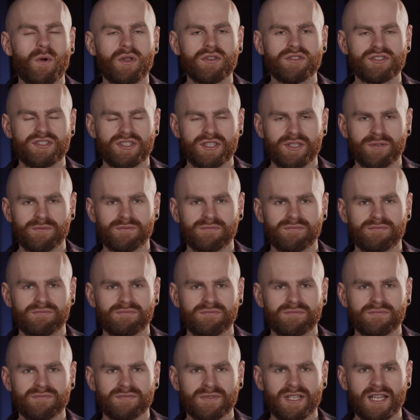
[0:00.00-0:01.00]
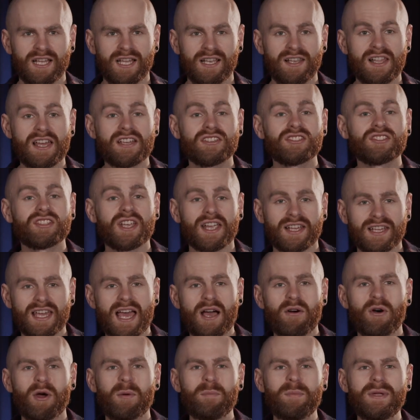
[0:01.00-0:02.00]
want to. Let's check
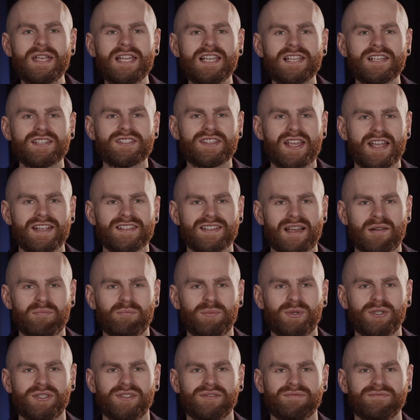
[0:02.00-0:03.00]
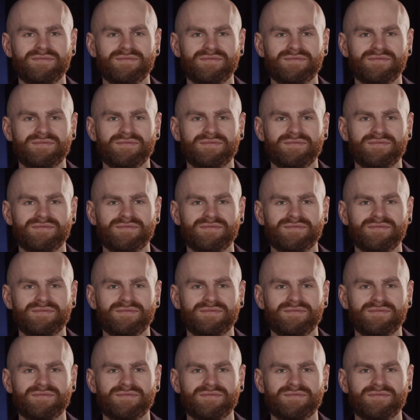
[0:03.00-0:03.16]
out Amelia's example.